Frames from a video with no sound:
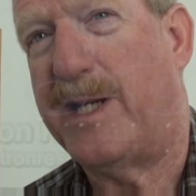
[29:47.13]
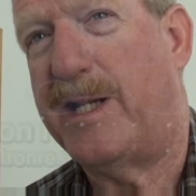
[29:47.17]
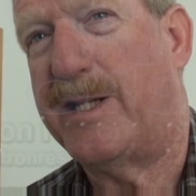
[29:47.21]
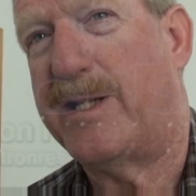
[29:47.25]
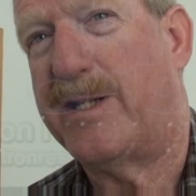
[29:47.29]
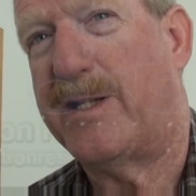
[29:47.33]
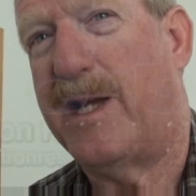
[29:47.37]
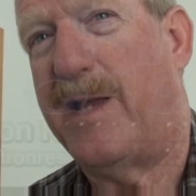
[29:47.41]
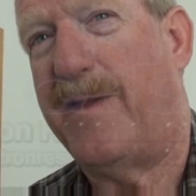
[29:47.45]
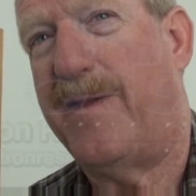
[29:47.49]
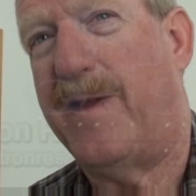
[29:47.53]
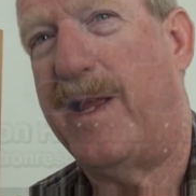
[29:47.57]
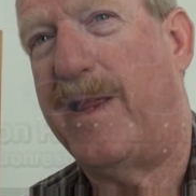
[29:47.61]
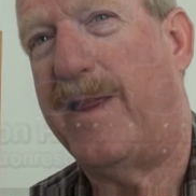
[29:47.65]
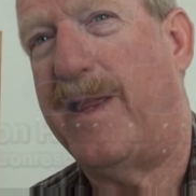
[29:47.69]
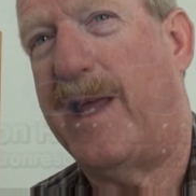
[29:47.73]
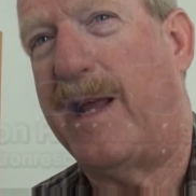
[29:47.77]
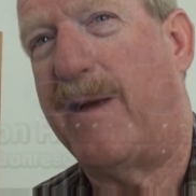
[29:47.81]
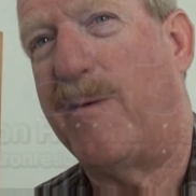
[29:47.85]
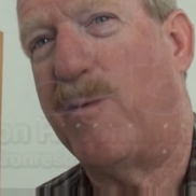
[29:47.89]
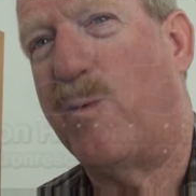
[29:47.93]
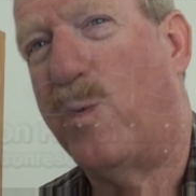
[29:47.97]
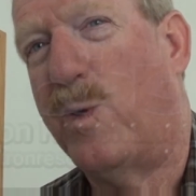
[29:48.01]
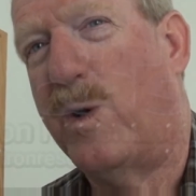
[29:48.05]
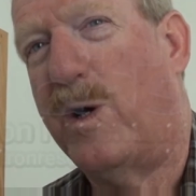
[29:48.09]
He said that
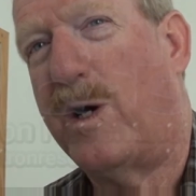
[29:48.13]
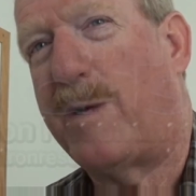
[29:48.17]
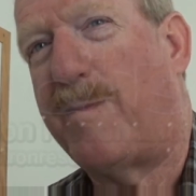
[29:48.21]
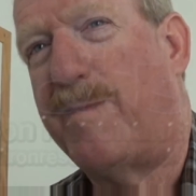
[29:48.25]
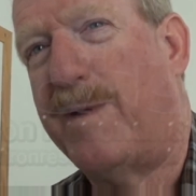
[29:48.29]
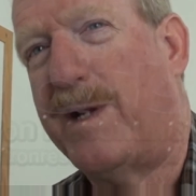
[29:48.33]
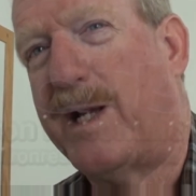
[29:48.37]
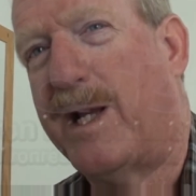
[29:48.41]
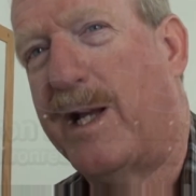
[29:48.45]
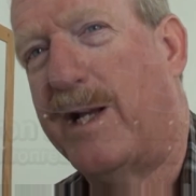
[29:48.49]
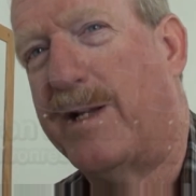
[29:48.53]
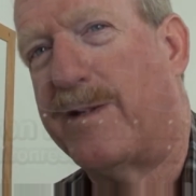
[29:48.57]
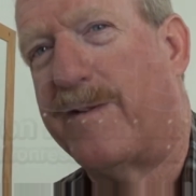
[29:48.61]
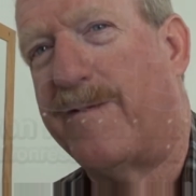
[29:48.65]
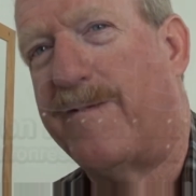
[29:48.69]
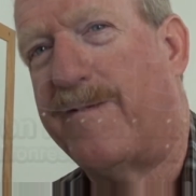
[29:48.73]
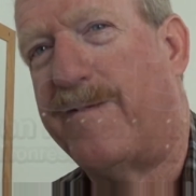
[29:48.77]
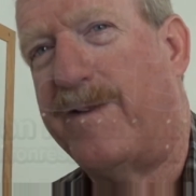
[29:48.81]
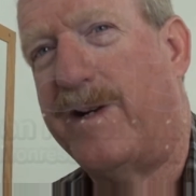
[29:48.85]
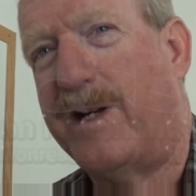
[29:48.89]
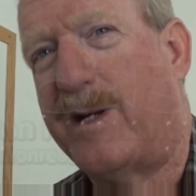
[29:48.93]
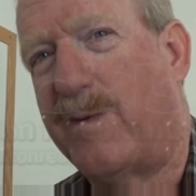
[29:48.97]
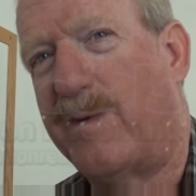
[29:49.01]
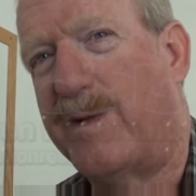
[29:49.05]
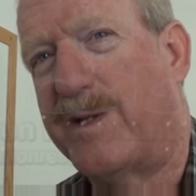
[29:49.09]
they work because of
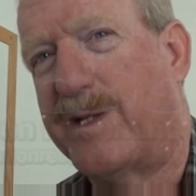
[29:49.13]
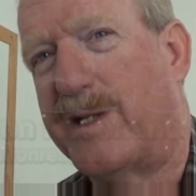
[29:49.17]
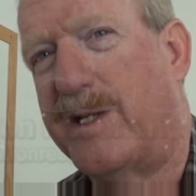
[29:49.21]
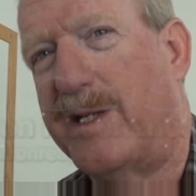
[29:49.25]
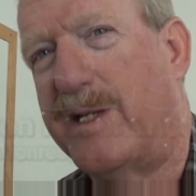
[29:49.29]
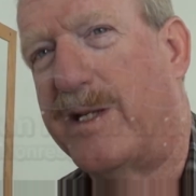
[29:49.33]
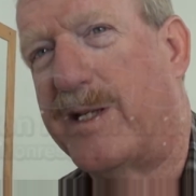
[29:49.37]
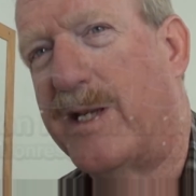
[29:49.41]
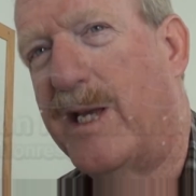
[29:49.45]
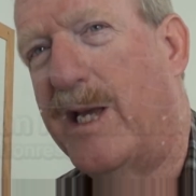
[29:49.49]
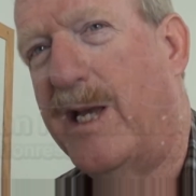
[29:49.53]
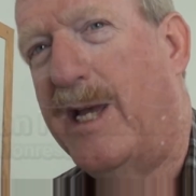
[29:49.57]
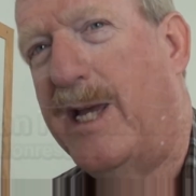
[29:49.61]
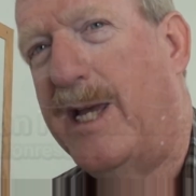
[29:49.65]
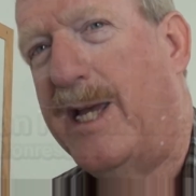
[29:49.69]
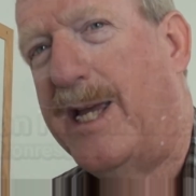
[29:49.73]
frequencies.